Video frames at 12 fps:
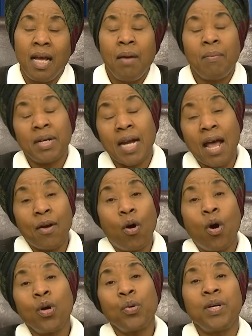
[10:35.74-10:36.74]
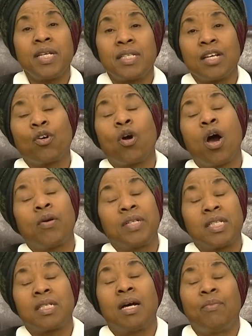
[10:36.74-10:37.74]
But I always
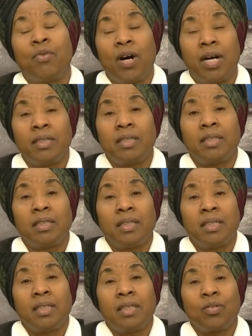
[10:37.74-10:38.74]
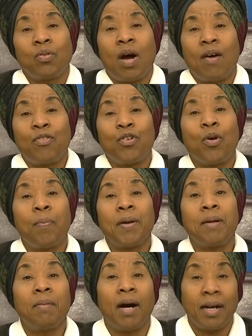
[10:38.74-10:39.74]
encourage someone to have an
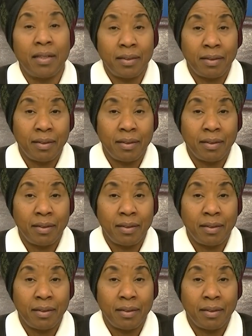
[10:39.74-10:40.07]
open mind.